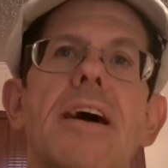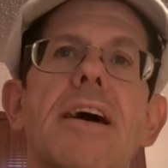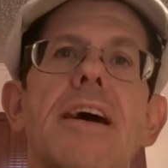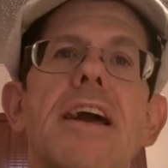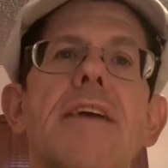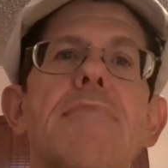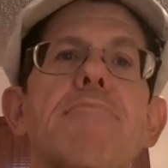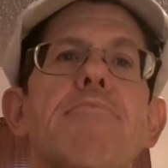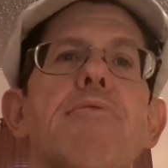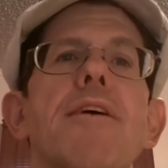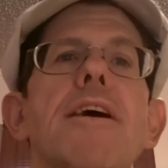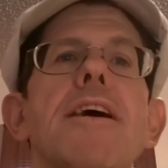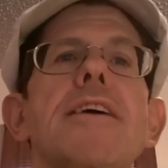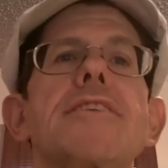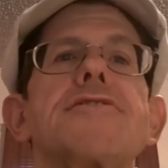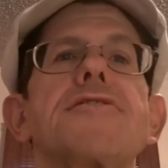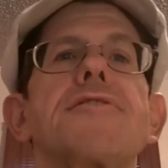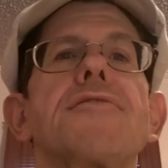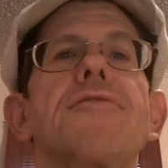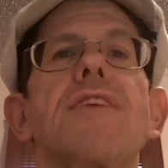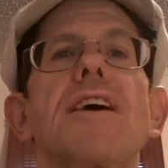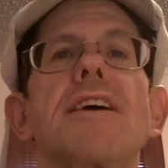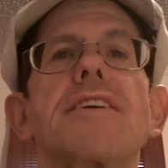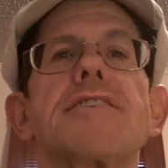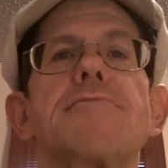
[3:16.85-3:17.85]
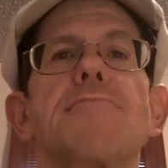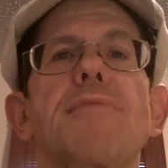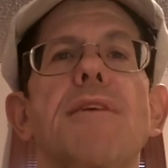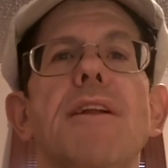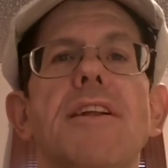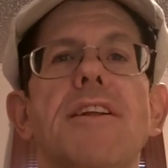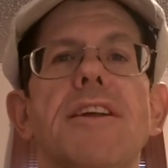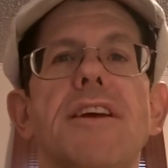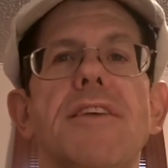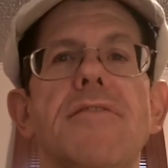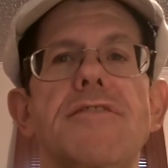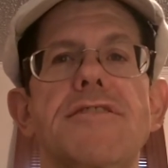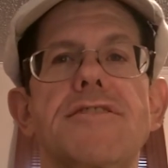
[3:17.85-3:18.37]
He praised the
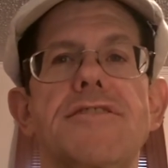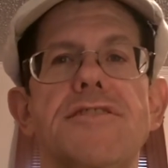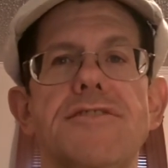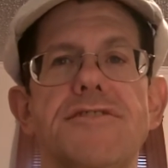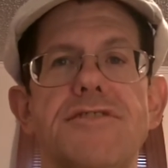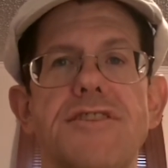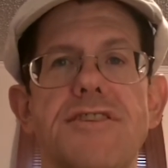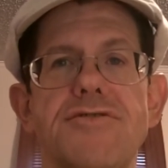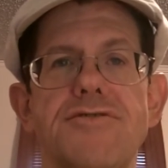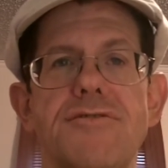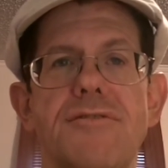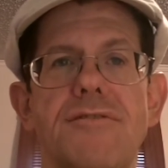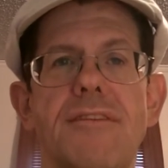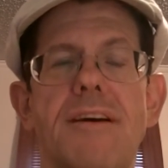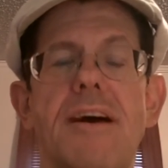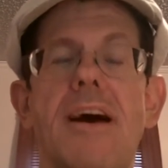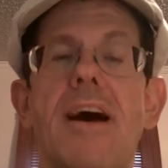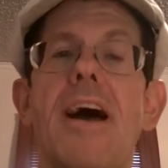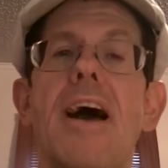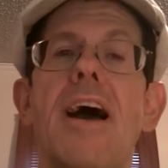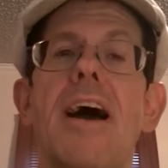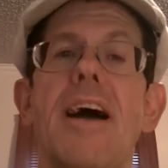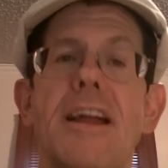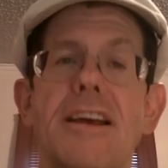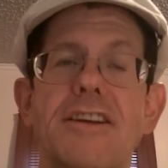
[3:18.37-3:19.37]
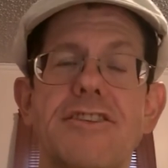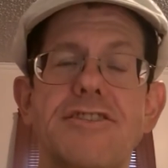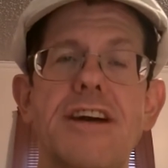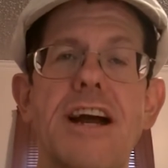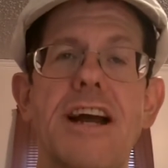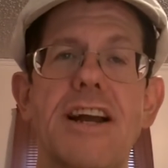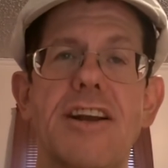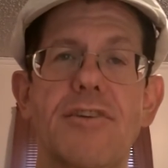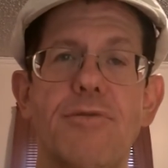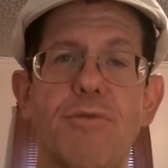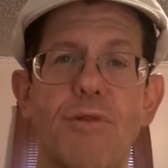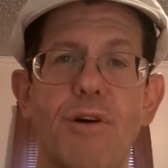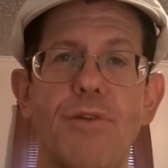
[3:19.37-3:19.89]
flexibility of this decision, an
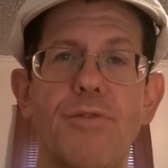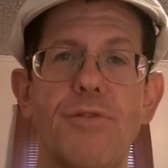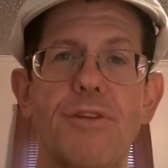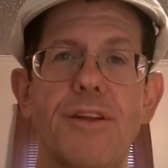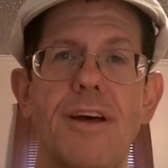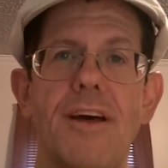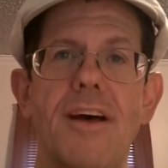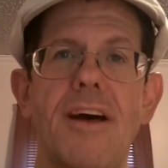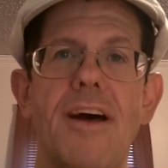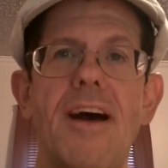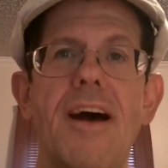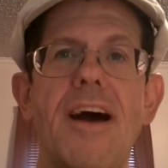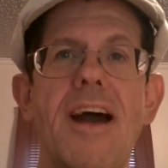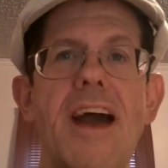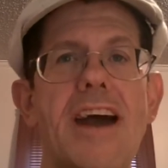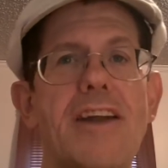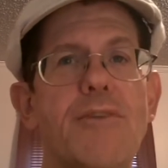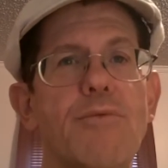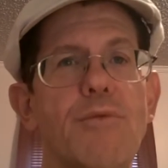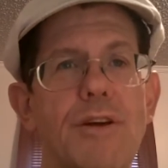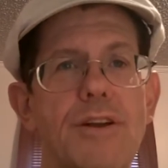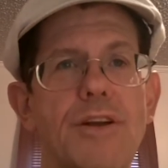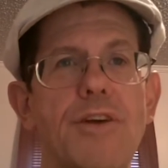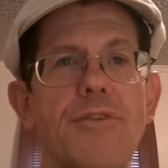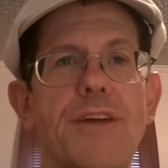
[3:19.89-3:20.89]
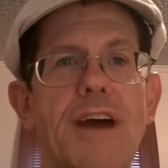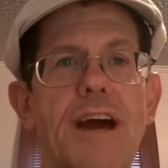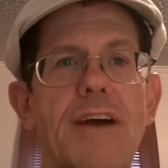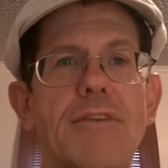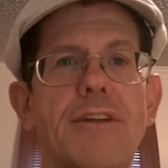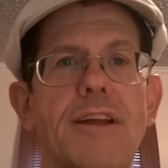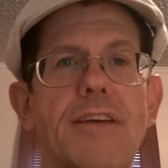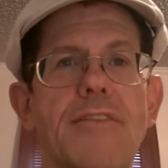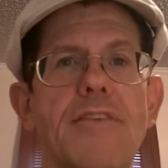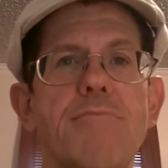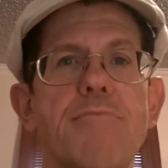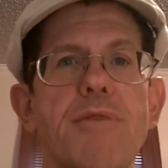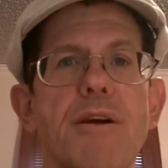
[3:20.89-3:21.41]
exact quote, and will no doubt
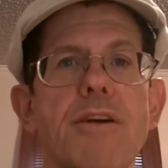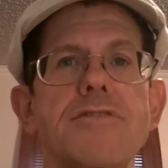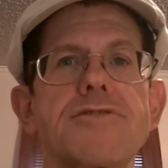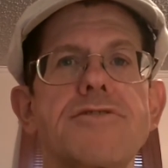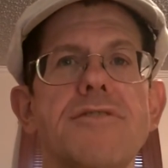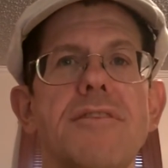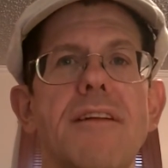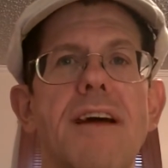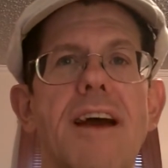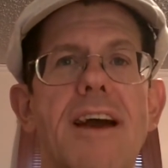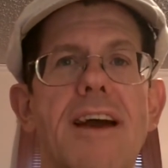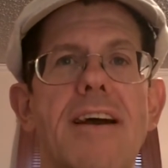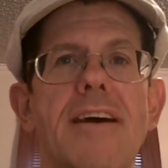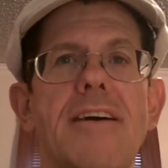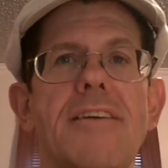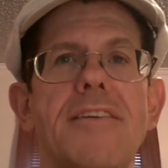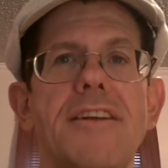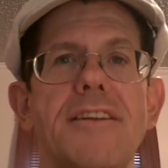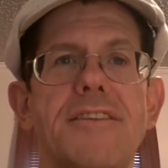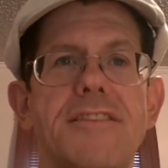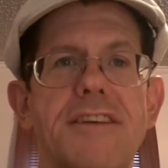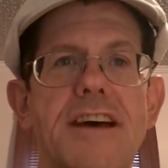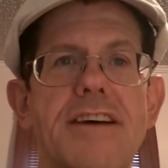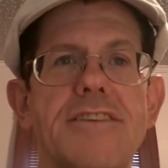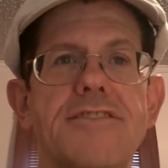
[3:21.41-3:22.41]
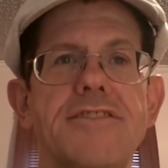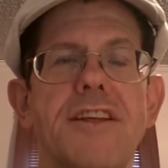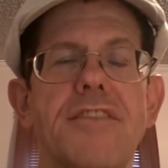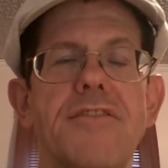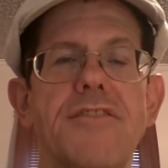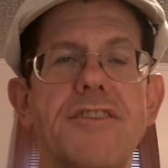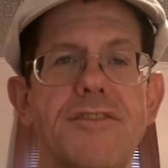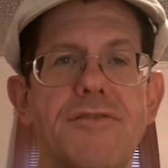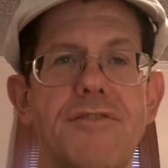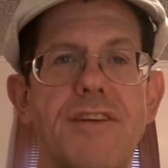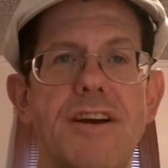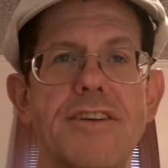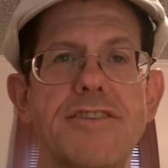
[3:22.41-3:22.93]
give a personal hand in testing
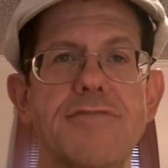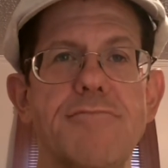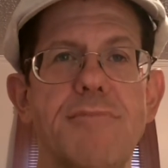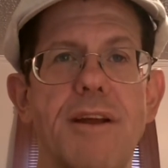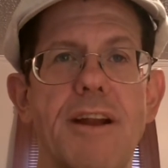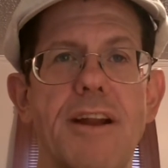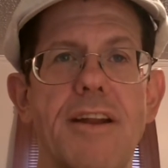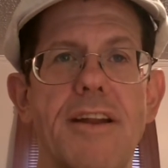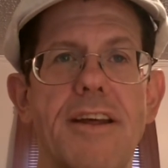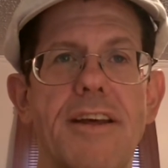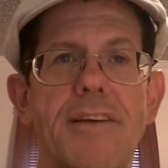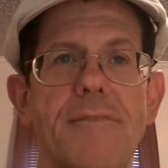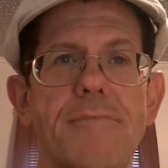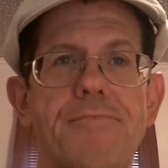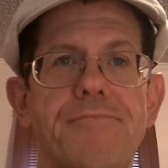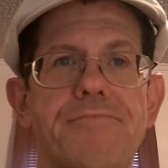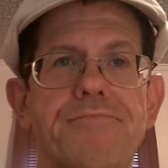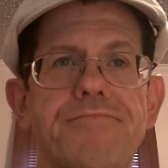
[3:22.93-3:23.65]
this flexibility.